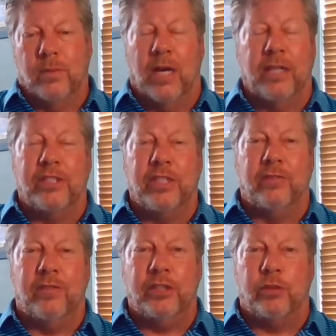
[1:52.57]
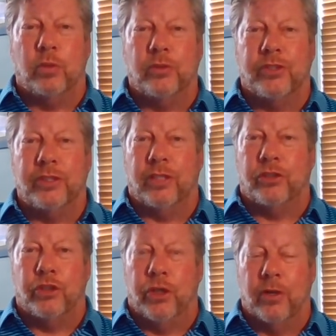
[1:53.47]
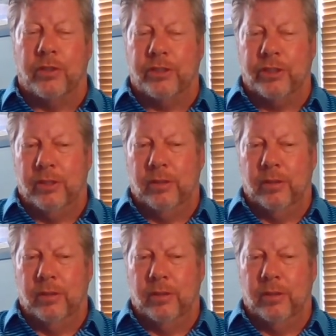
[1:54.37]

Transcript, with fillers: Not as individuals in a church,